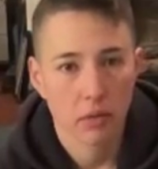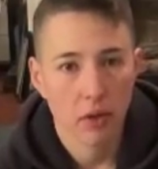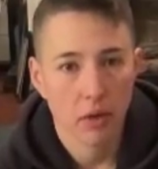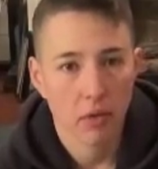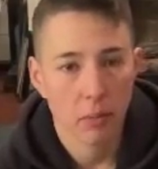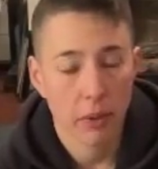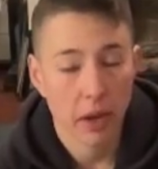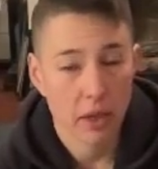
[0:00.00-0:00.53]
If
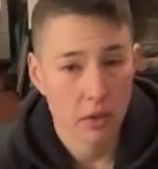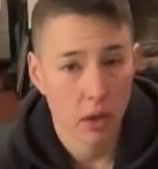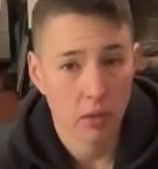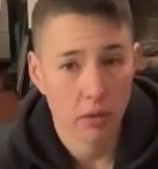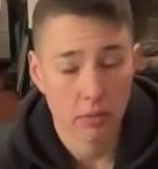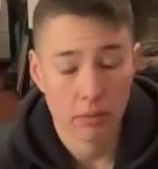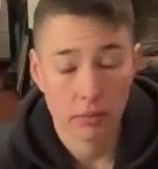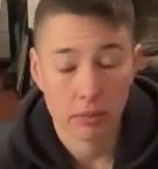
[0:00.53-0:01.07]
you have a back
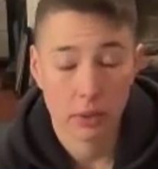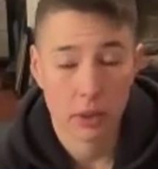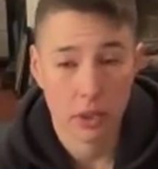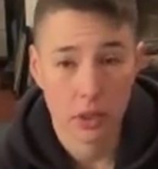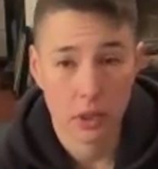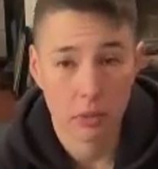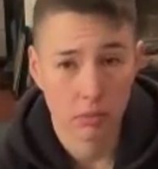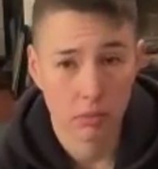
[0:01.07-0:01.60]
squat
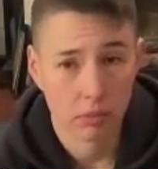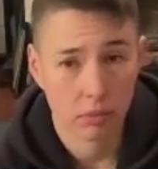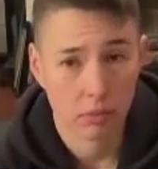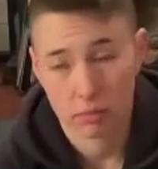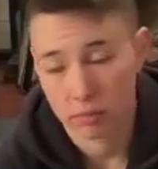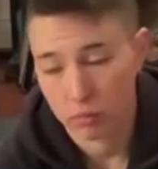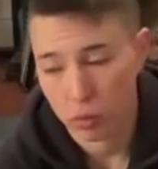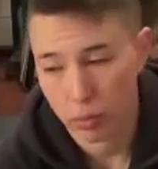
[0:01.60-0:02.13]
position
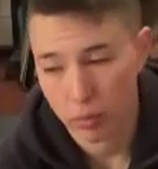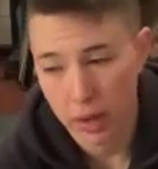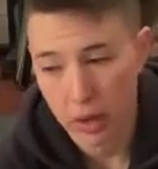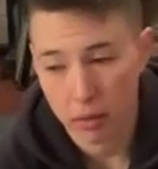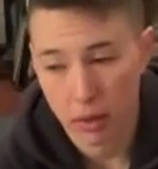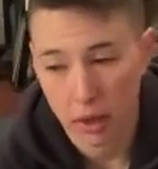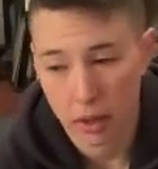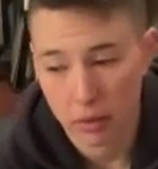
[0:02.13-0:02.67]
or
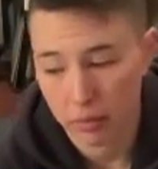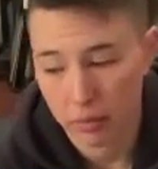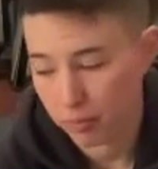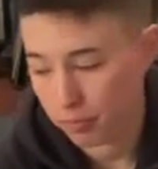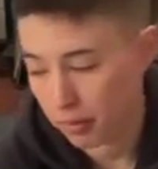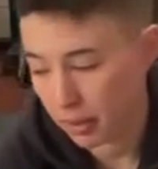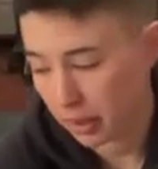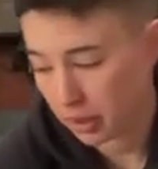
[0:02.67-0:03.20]
back
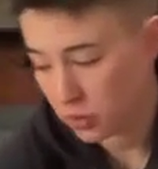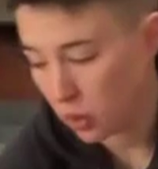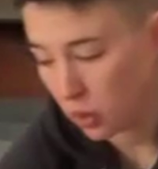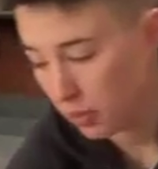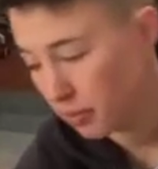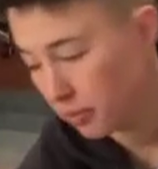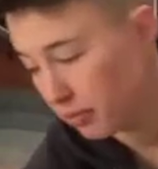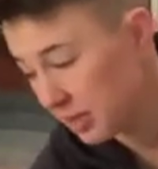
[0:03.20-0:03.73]

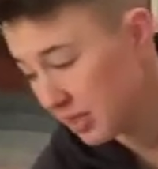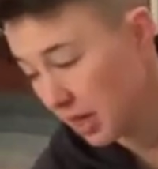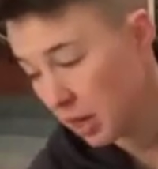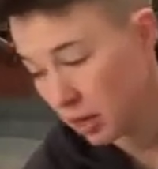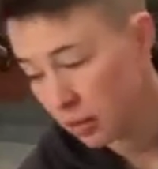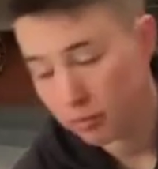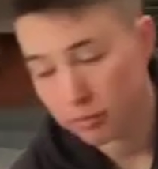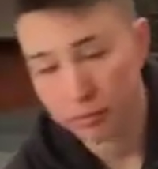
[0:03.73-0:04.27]
squat
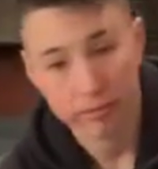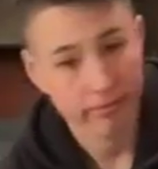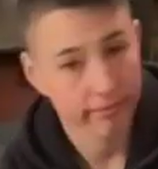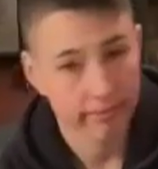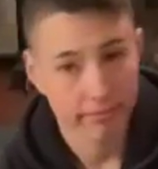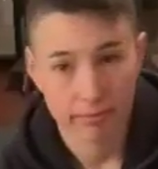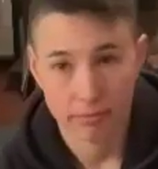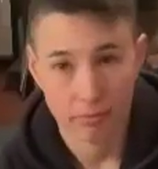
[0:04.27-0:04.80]
setup,
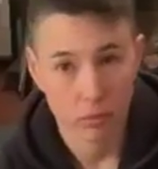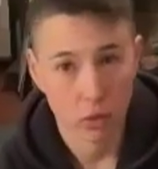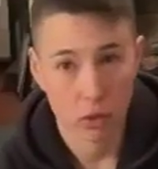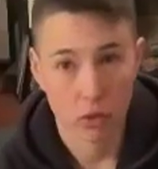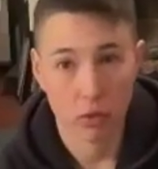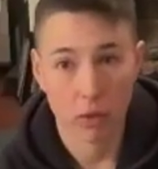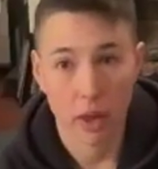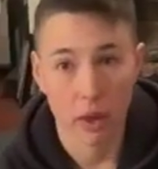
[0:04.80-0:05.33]

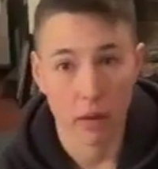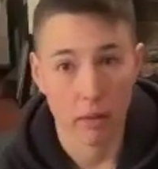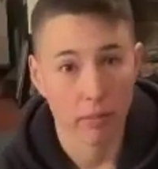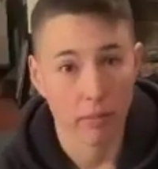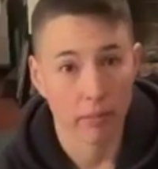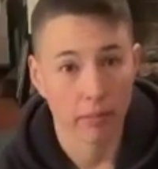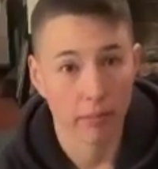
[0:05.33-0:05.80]
do that.